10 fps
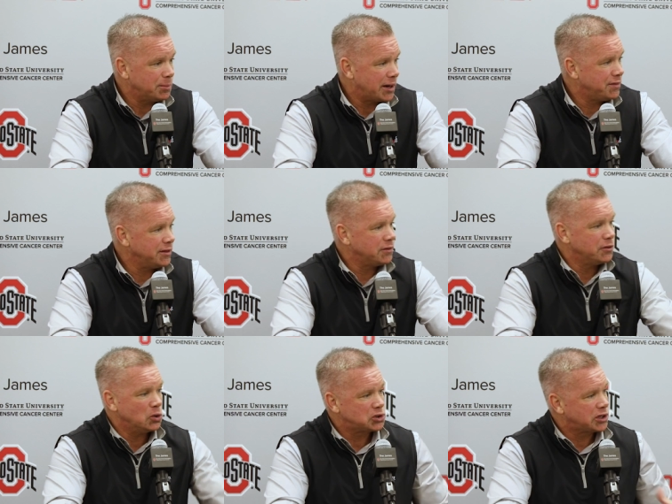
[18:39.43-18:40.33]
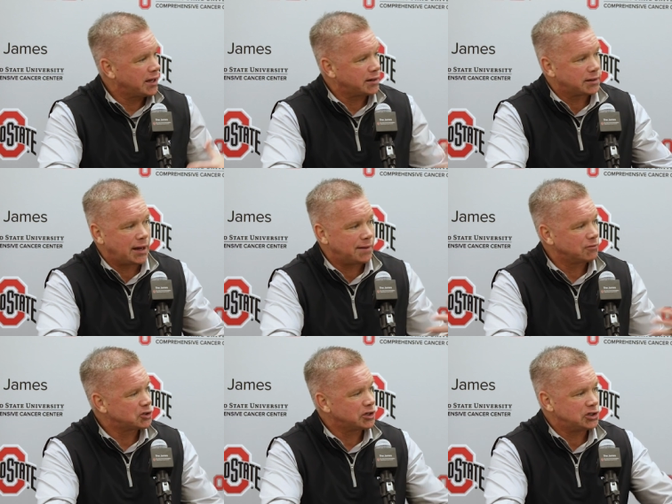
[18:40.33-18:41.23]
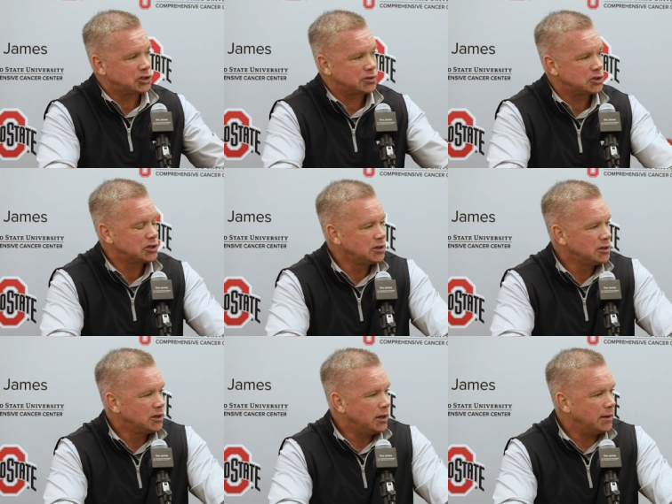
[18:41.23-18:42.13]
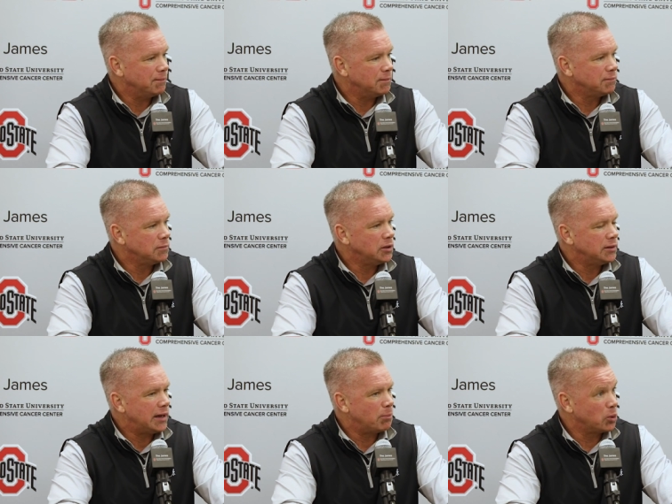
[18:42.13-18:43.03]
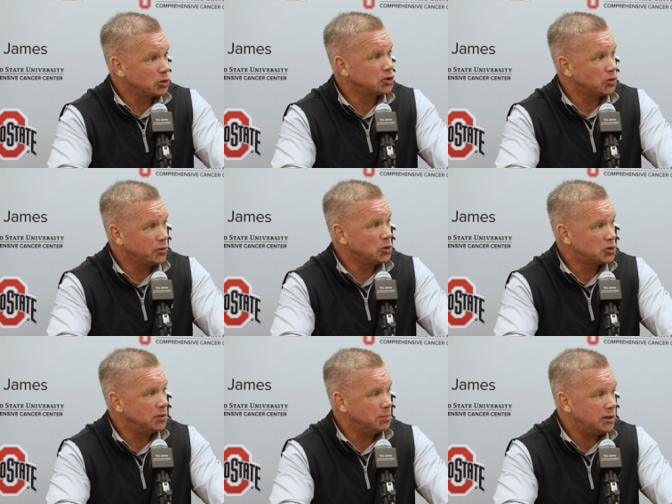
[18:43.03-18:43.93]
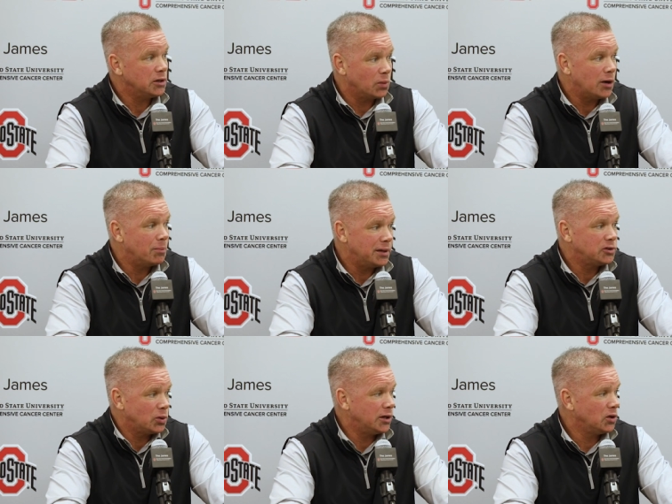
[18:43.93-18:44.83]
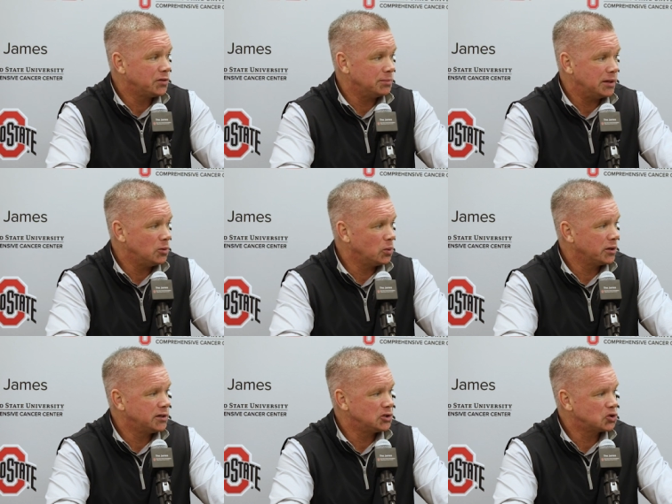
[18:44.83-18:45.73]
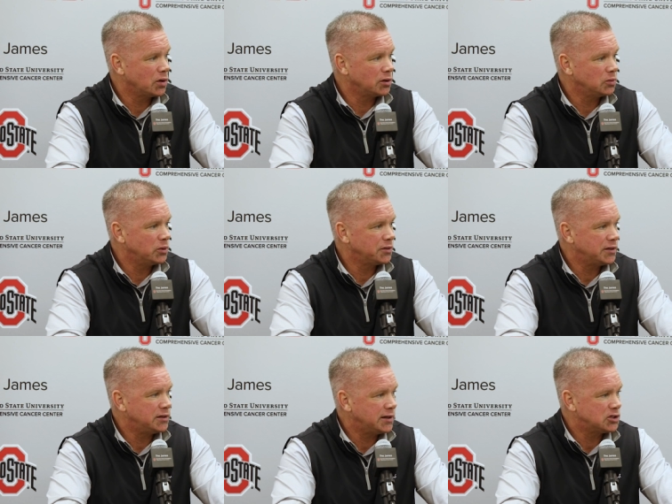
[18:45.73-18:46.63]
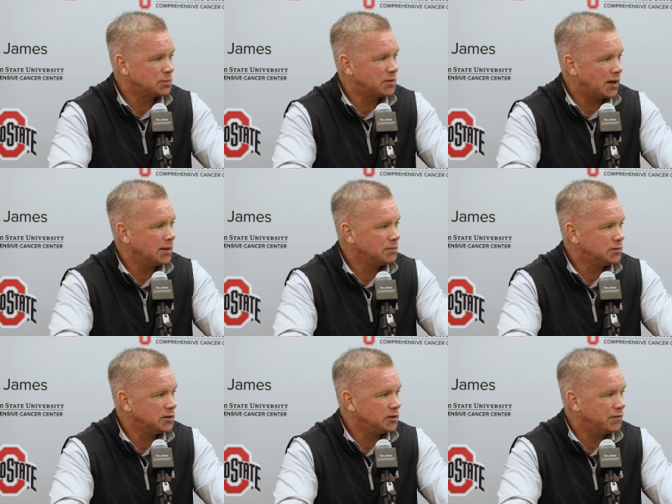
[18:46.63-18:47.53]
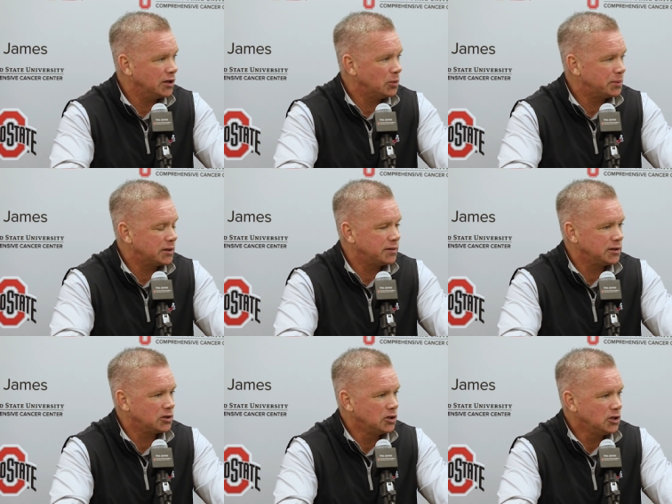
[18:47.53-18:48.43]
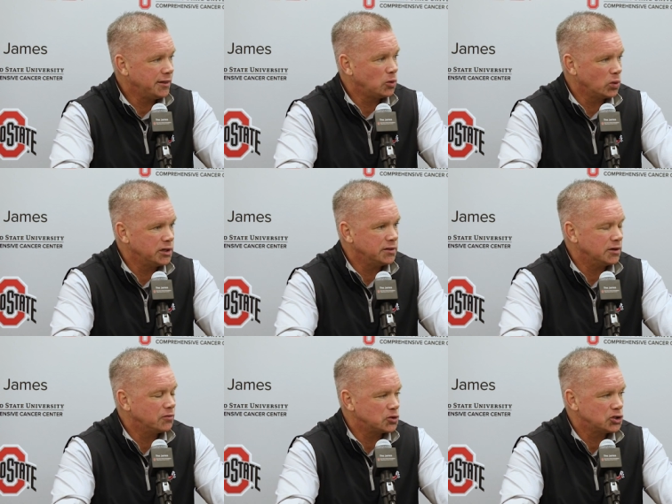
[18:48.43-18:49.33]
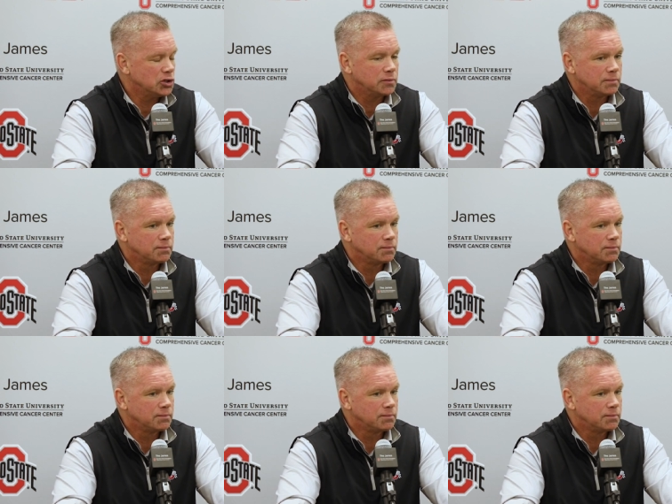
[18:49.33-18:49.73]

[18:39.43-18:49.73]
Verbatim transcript: But I think those kind of conversations, um, how personal those can be around mental health and maybe what a kid's struggling with, they take some time to develop, and I think I think we're getting there for sure.